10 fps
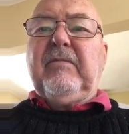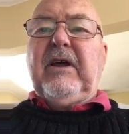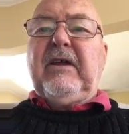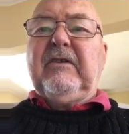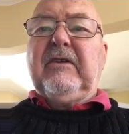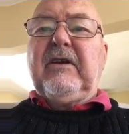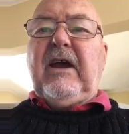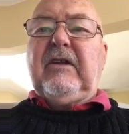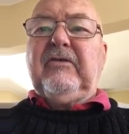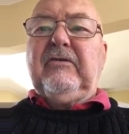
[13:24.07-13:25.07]
plane to
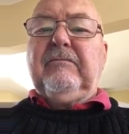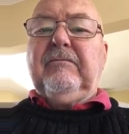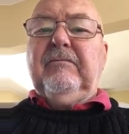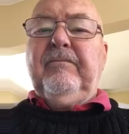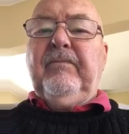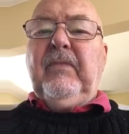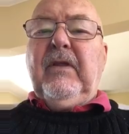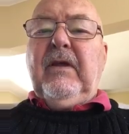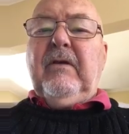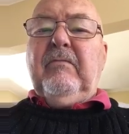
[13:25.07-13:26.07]
catch.
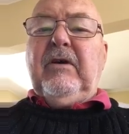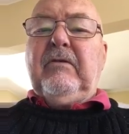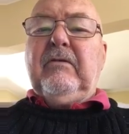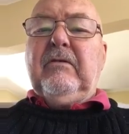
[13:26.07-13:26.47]
But